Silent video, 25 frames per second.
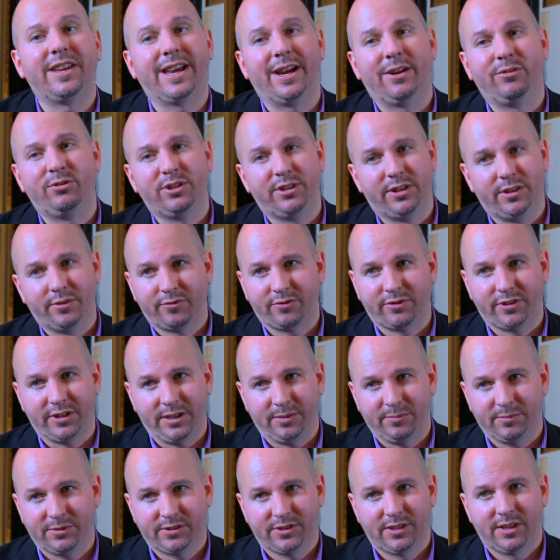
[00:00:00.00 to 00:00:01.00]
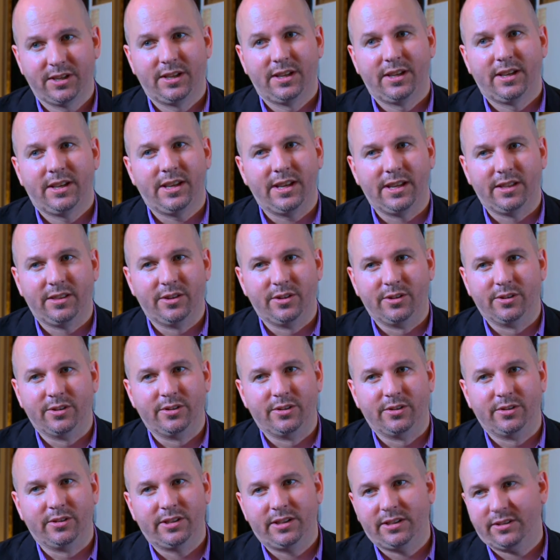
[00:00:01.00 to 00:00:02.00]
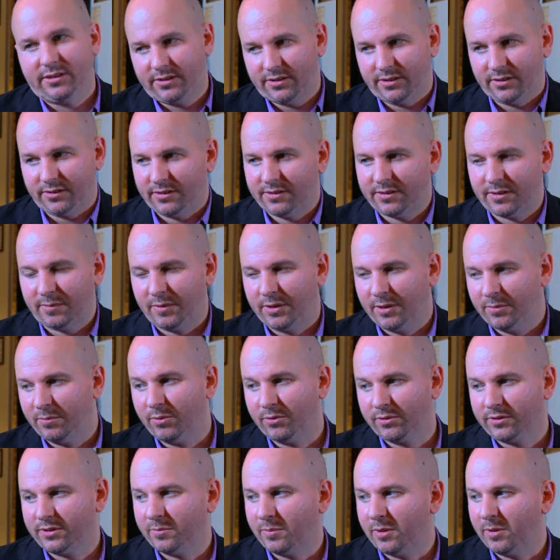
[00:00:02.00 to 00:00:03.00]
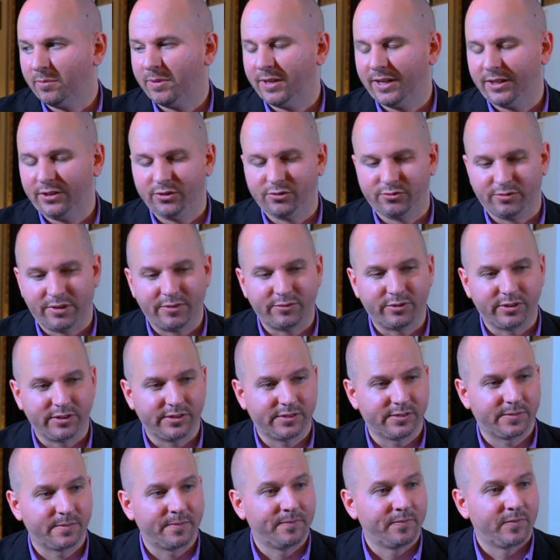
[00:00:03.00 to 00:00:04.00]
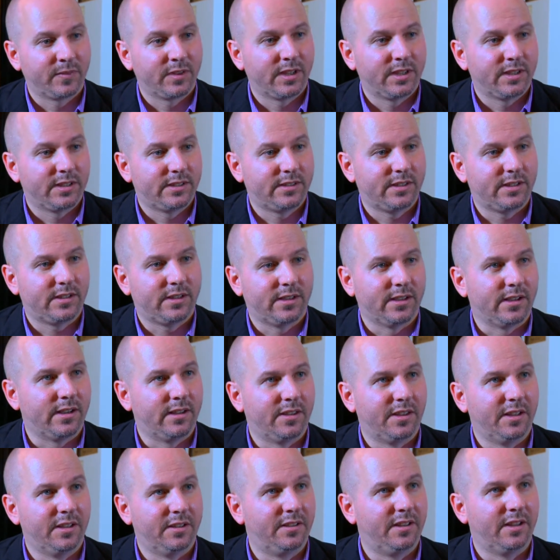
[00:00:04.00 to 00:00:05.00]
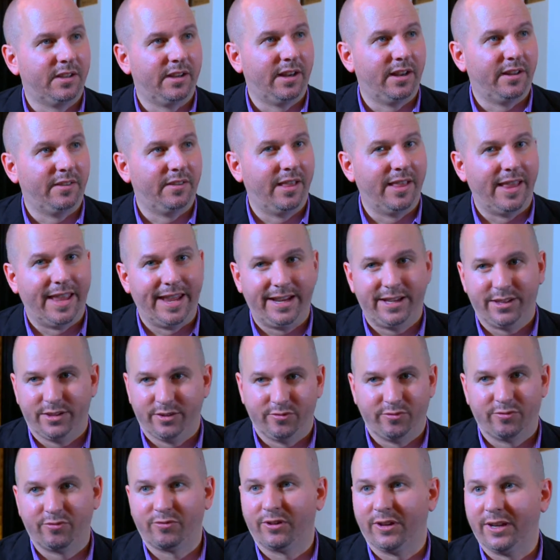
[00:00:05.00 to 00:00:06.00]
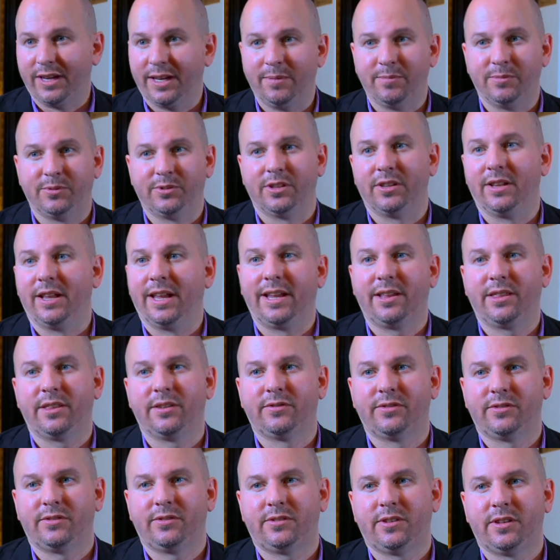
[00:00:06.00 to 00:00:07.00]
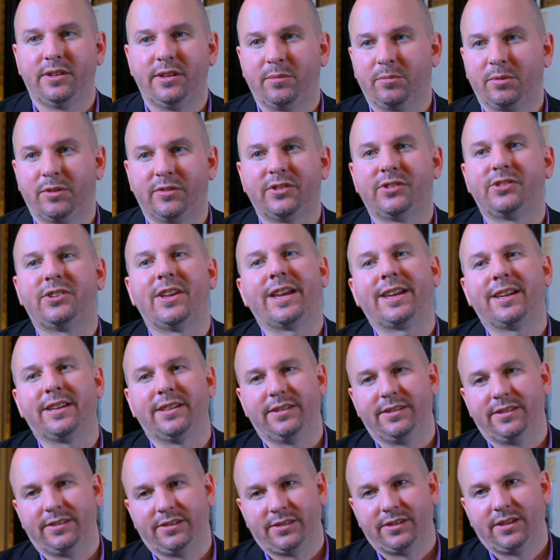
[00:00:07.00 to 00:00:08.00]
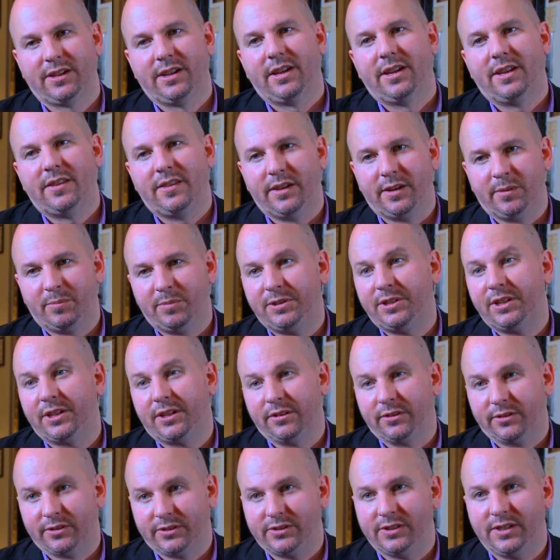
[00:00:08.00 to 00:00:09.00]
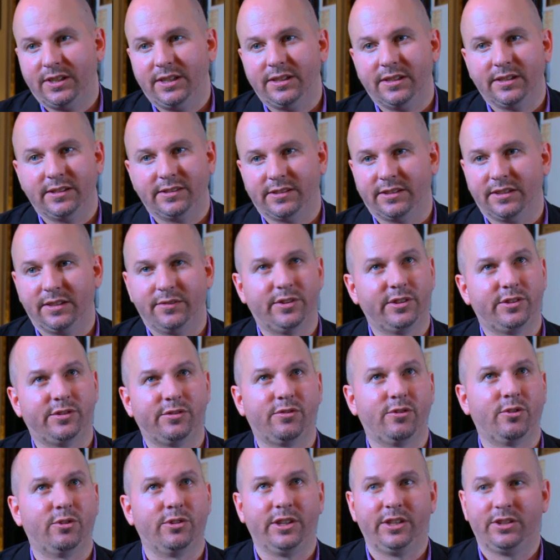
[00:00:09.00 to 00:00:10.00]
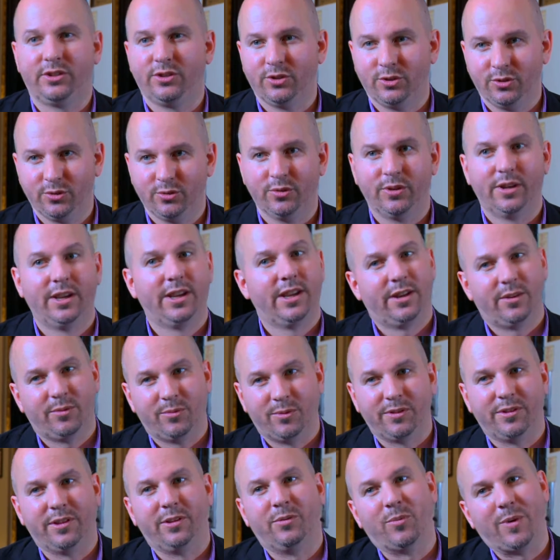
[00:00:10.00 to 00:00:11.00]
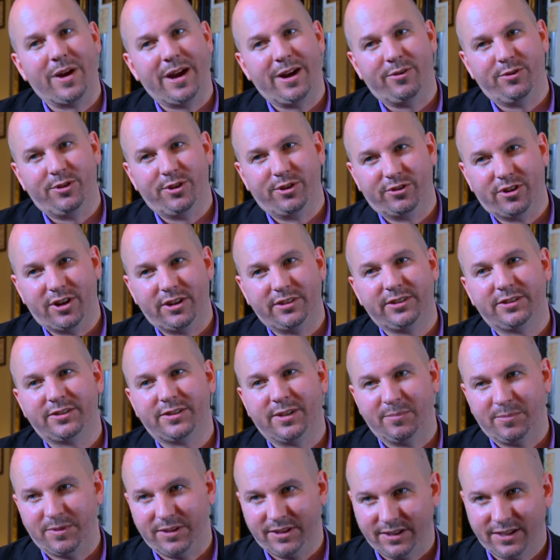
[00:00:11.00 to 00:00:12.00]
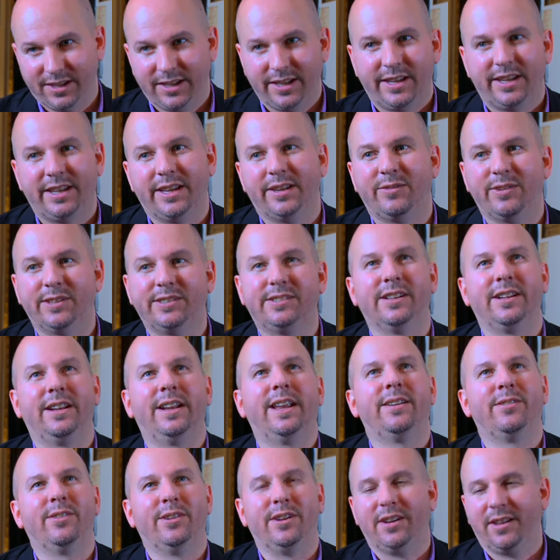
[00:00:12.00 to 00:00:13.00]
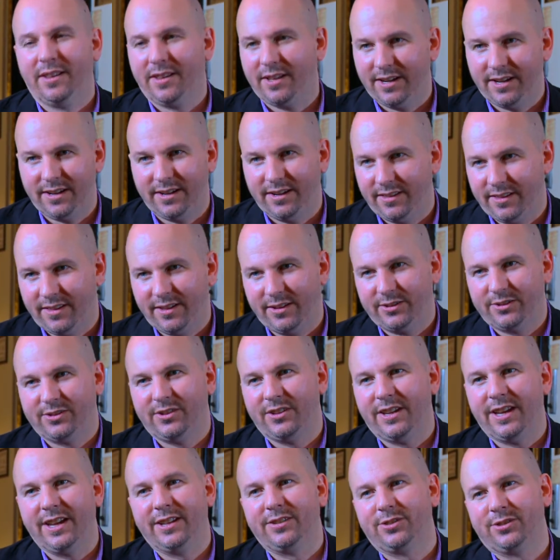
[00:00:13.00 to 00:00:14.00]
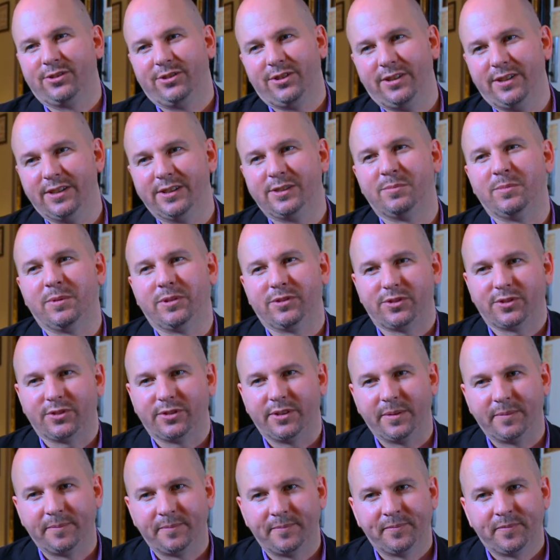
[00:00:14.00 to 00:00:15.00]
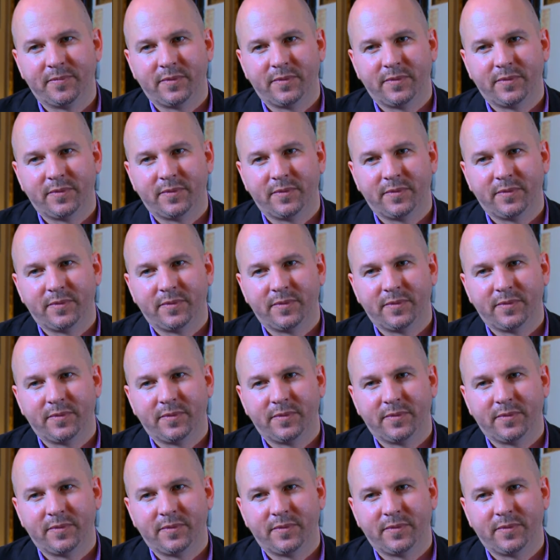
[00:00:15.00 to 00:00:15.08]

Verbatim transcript: counted the frames, and they'll, so some of the books, some of the pages reference uh, the, the length of frames, the length of the number of seconds that a particular scene is. And if it's 42, well, then wow, they're onto something. If it's 11, then there's the answer to this mystery,